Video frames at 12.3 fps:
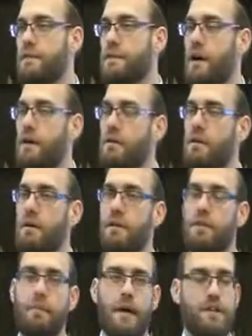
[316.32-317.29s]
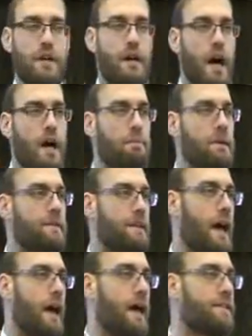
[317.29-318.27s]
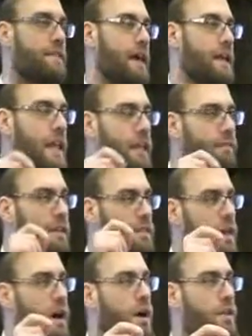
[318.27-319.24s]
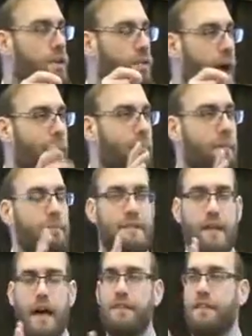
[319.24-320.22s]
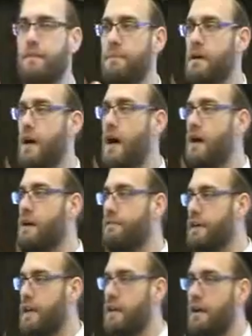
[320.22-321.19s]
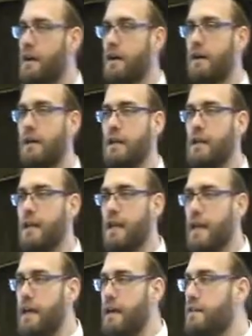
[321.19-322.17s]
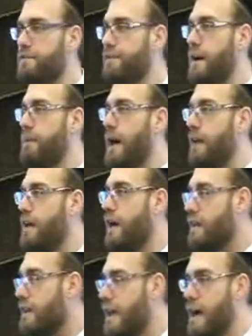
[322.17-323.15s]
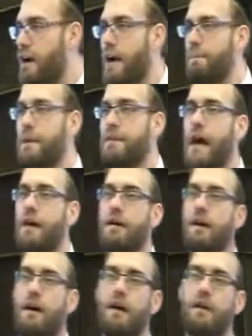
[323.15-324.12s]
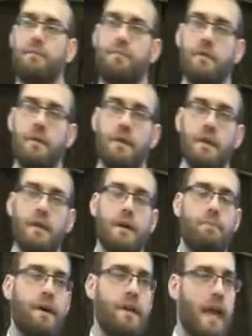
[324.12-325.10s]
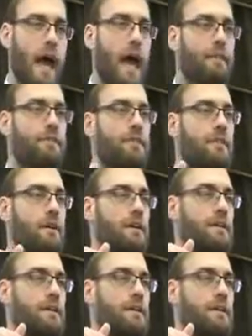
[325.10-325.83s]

So the Meshech Chochmah says that even though the Rambam says the makar of chinuch is from chanech lenar al pi darkai, but yet